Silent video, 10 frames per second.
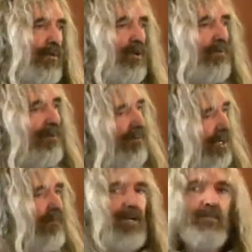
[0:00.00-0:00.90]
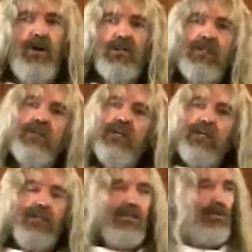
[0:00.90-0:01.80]
they were going to be very, very important
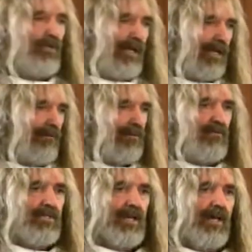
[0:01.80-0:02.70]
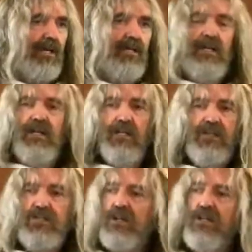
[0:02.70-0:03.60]
in the new kingdom of the Messiah,
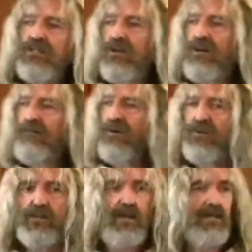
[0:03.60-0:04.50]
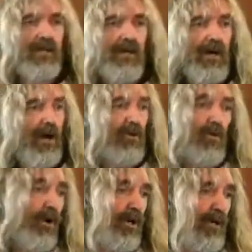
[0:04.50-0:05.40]
they suddenly found themselves out of
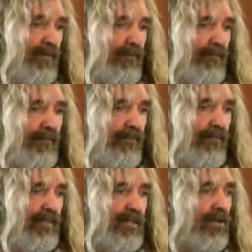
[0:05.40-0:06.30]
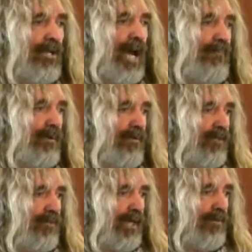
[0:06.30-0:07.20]
work. It's not going to happen
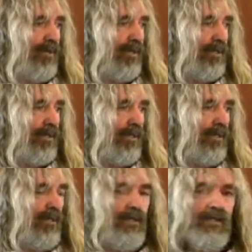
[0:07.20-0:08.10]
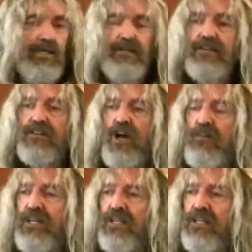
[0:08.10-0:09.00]
for them anymore. And then to
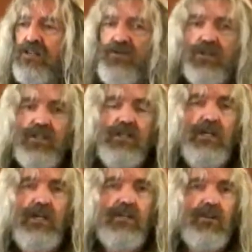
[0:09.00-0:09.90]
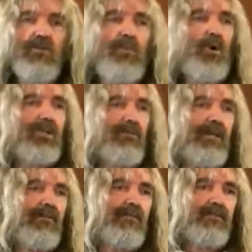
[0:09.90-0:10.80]
complicate things further, there are reports
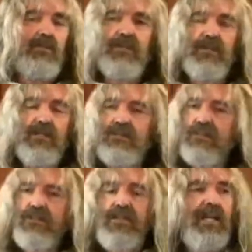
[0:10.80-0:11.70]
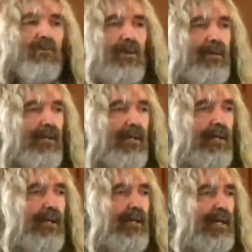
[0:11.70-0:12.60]
coming in from some of these silly women
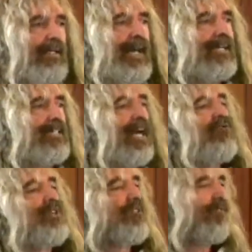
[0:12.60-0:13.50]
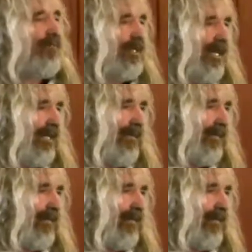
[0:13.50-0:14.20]
that he actually had risen from the dead.